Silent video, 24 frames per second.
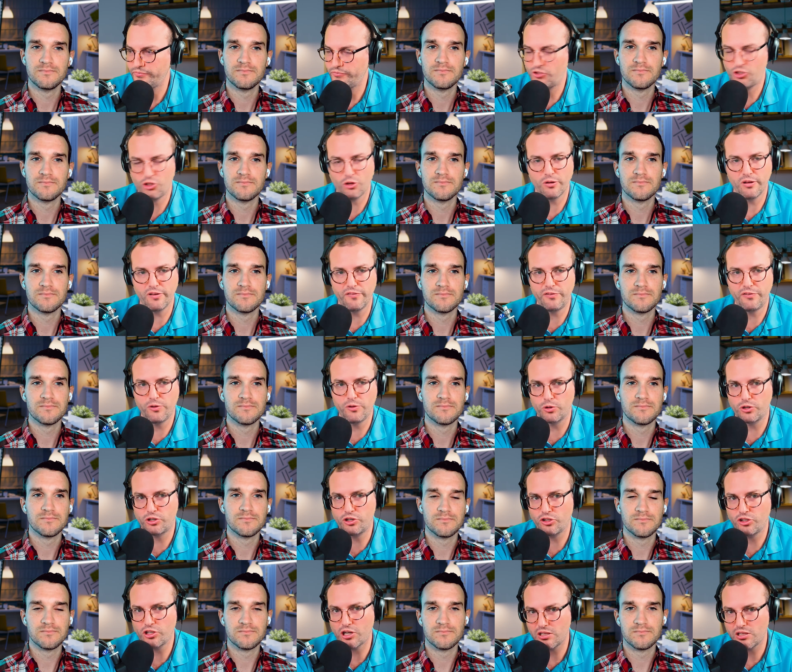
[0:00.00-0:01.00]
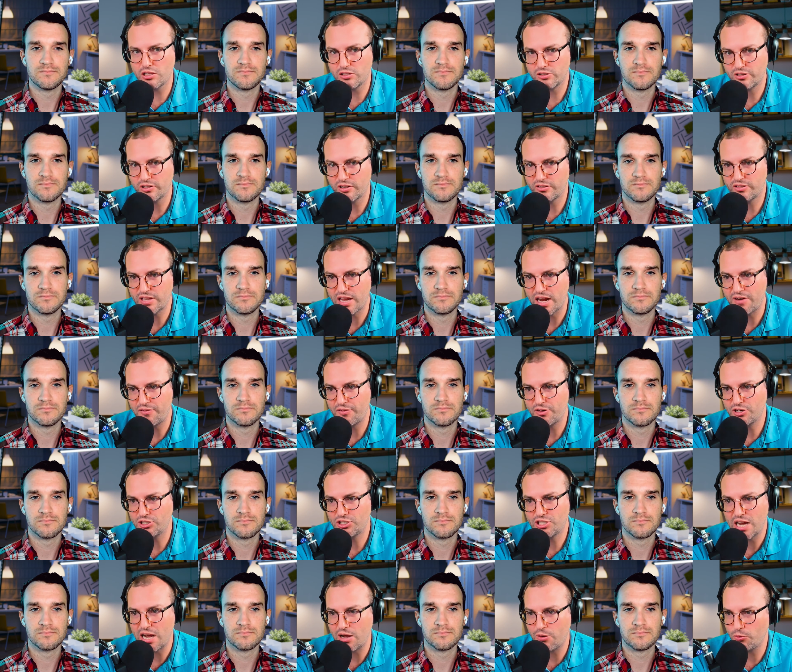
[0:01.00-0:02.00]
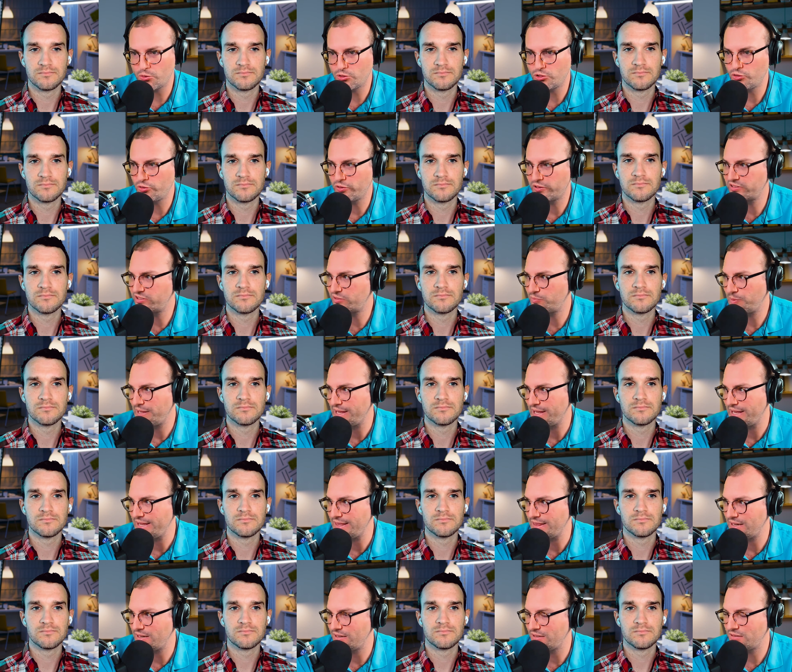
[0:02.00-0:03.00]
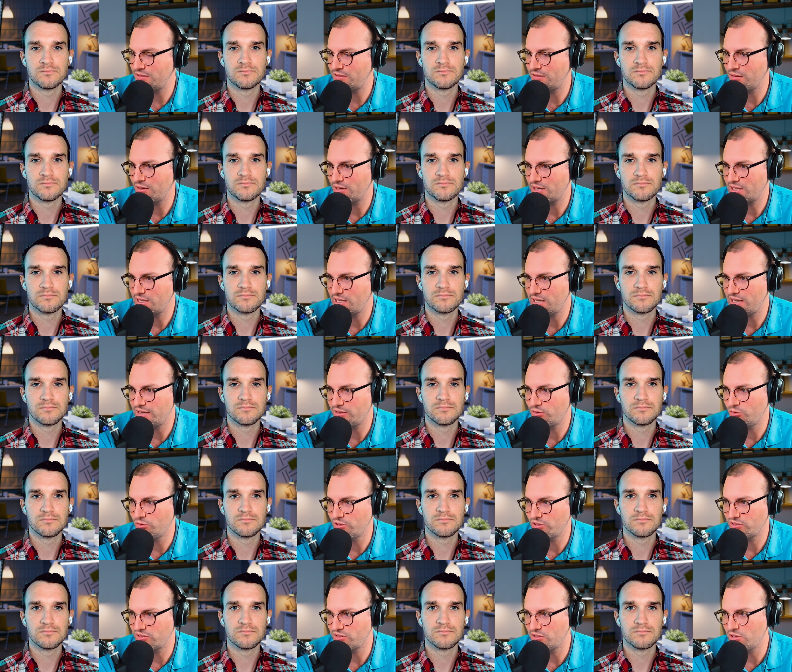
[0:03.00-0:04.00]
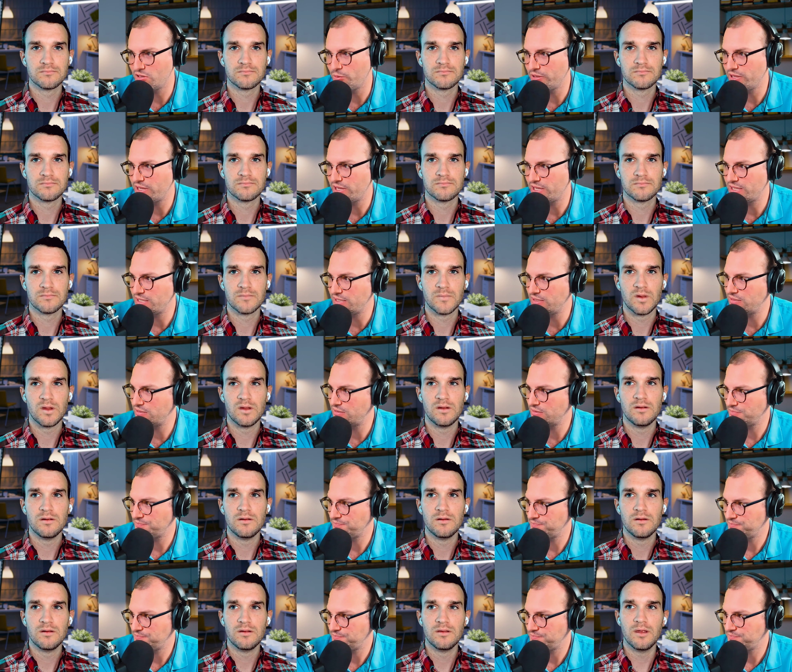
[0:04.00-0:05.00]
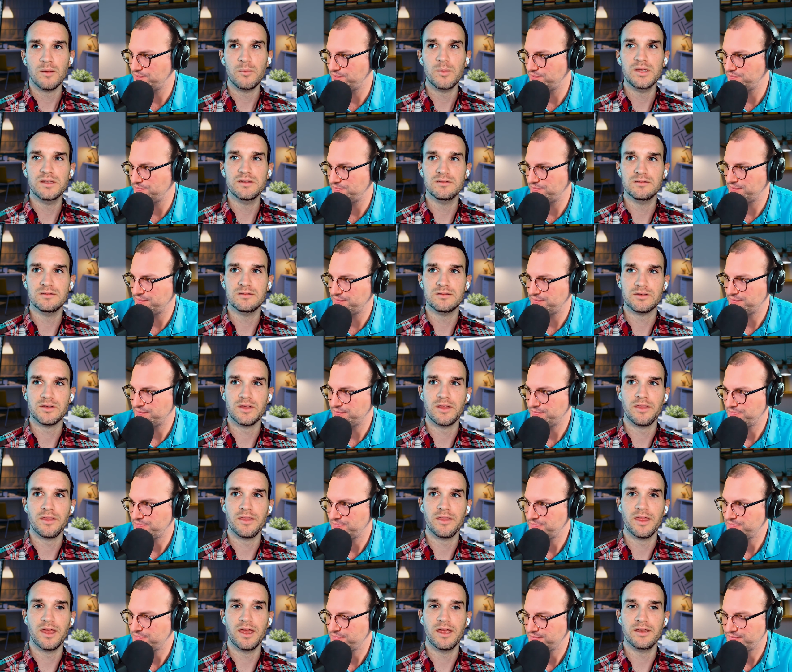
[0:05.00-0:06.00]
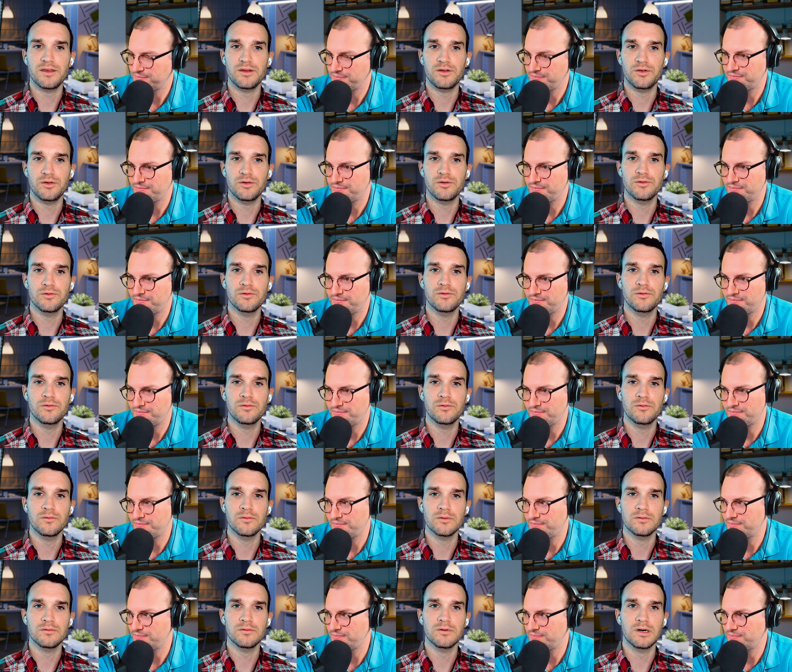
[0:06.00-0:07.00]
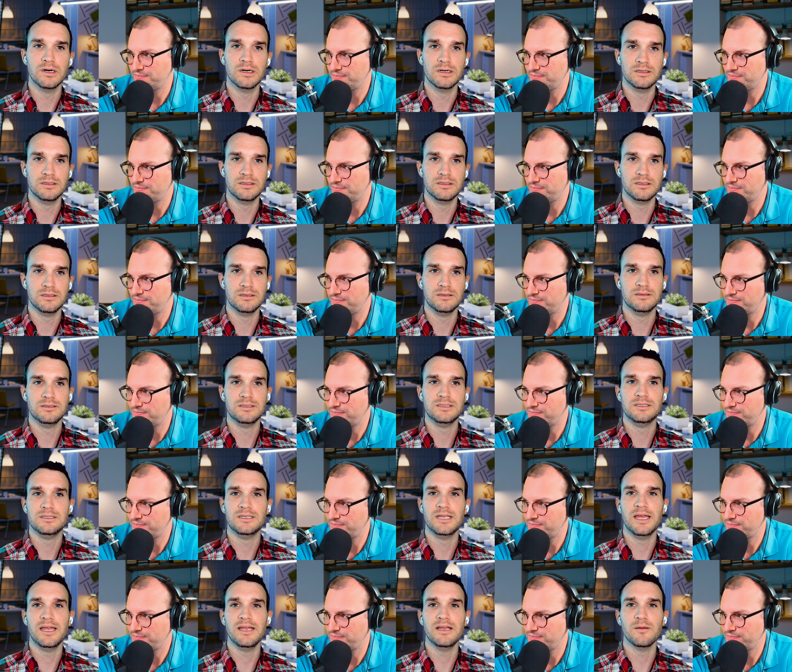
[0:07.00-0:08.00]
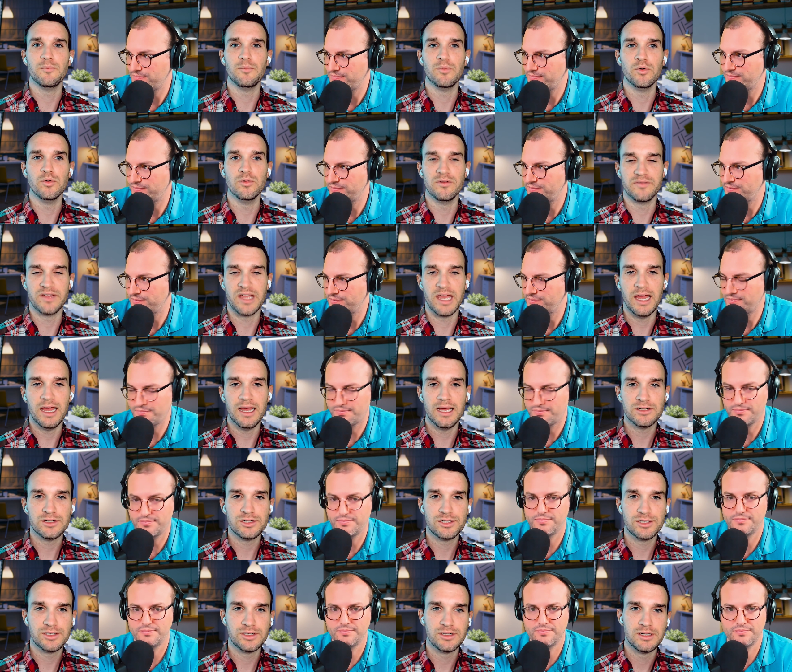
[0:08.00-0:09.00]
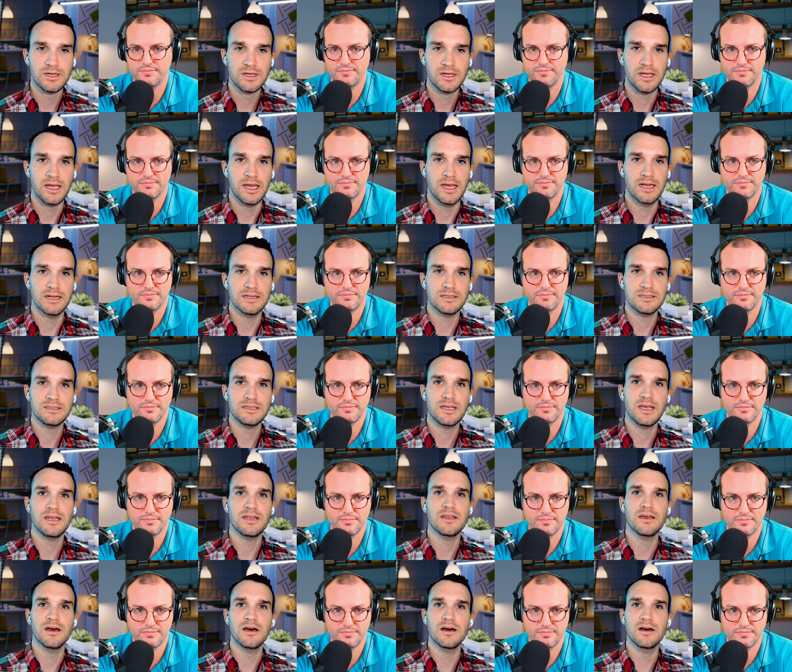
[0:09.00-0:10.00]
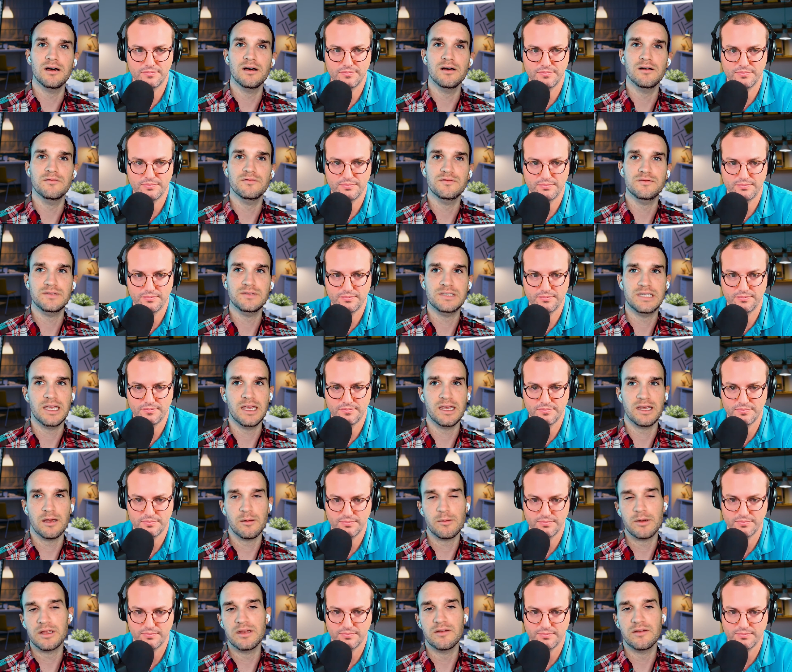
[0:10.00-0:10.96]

Speaker 1: So if you were to dollar cost average, how would you explain that to a client who doesn't know what that is?
Speaker 2: That means that you take a pool of cash Instead of saying, I'm going to